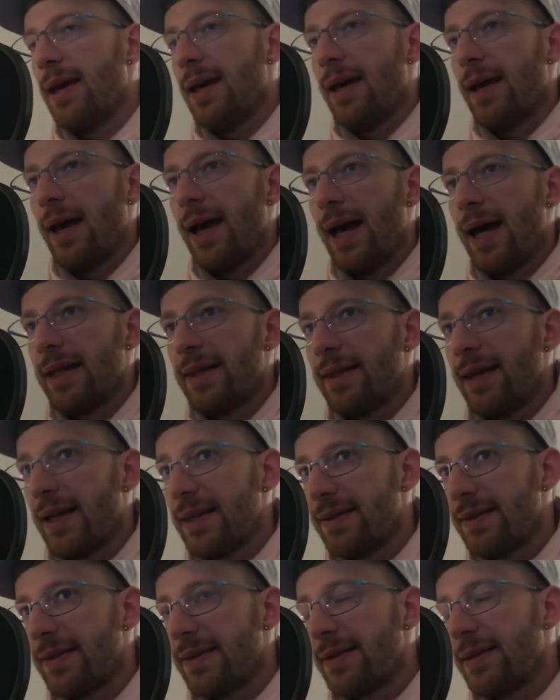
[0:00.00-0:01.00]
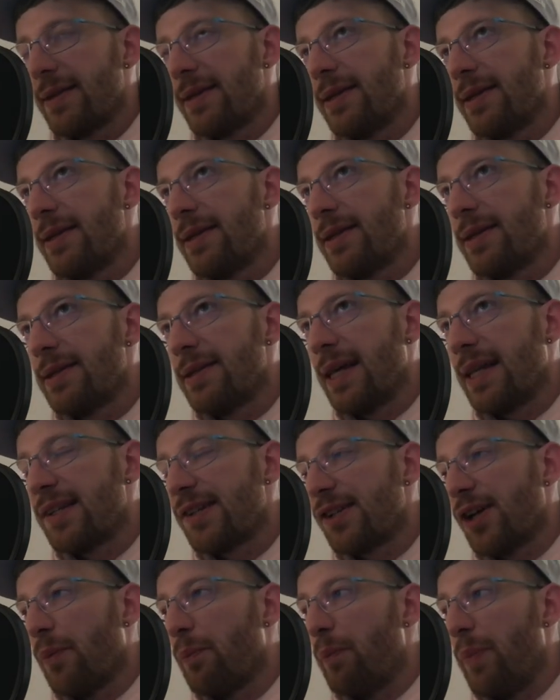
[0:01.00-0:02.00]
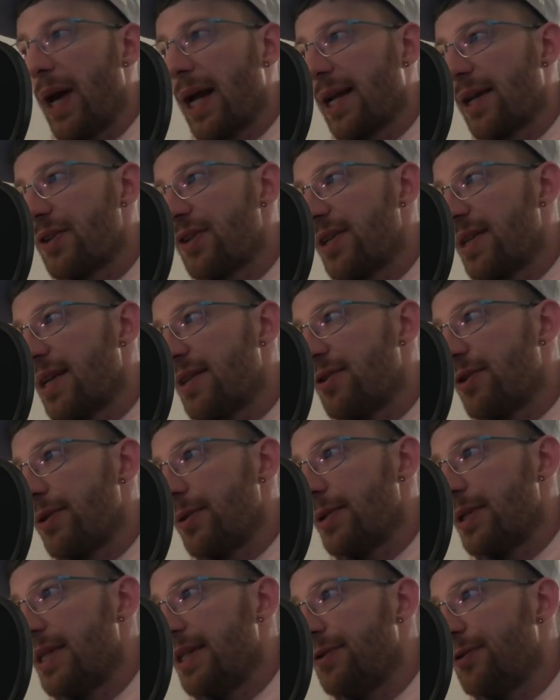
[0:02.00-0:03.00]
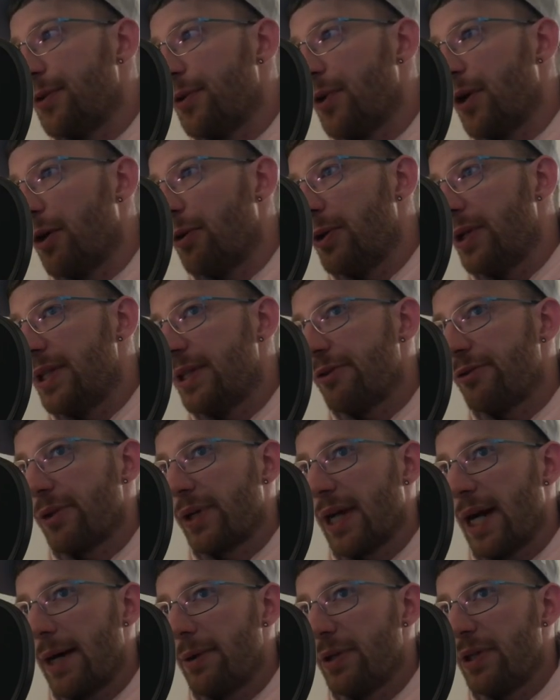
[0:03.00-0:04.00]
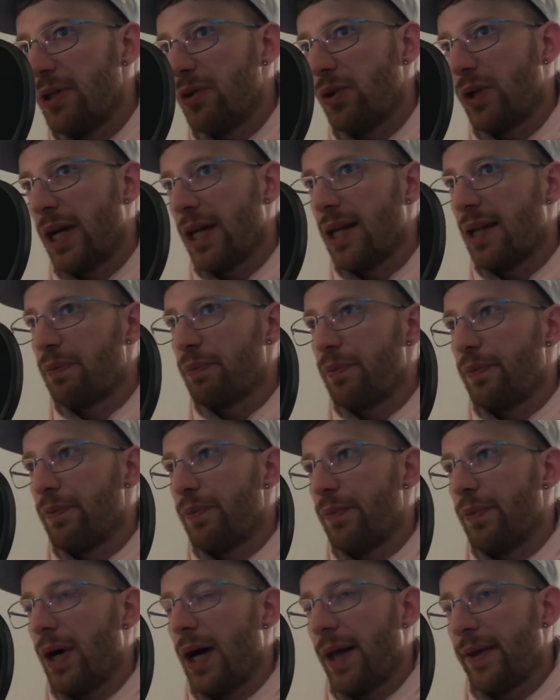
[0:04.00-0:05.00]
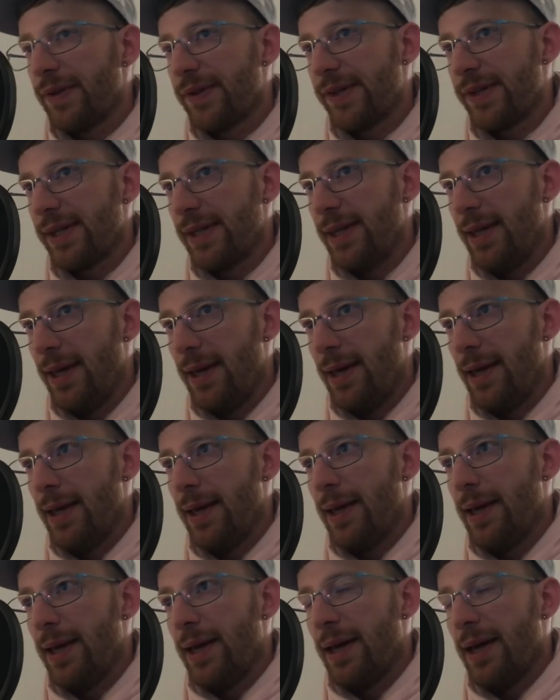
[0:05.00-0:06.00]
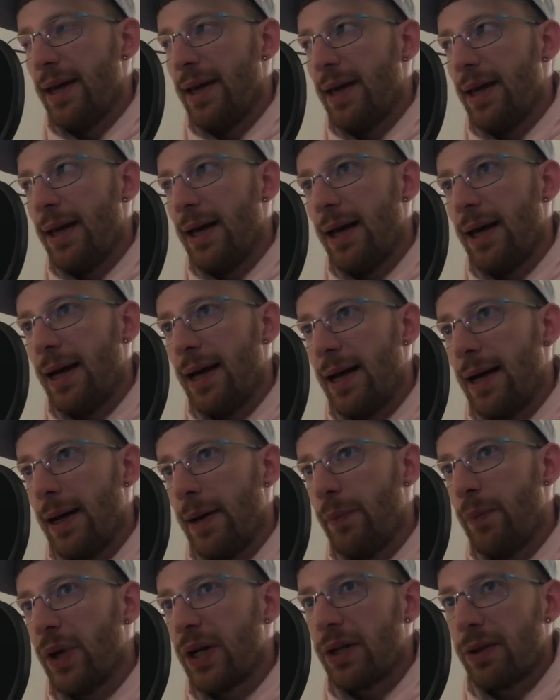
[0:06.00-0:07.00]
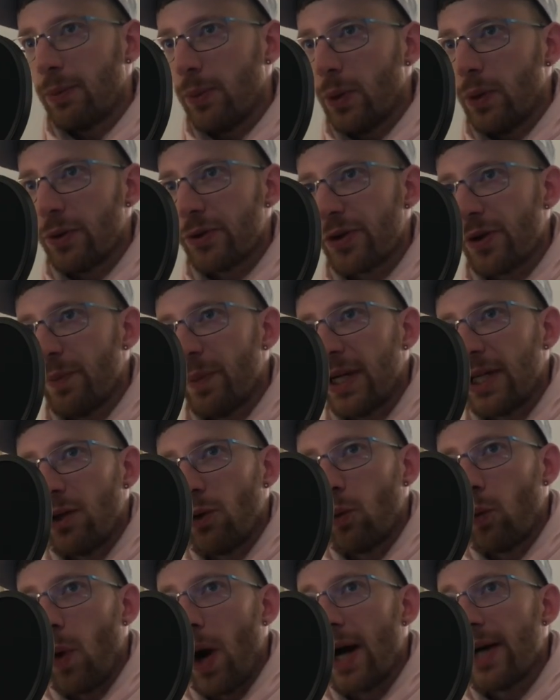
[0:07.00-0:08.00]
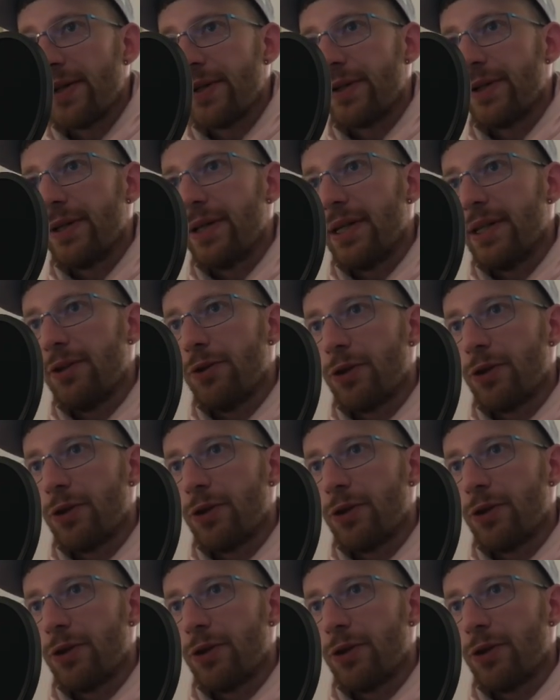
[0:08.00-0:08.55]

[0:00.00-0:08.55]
and that some baggage that you need to know, you need to carry, you cannot unsee, but it will also make you wiser in your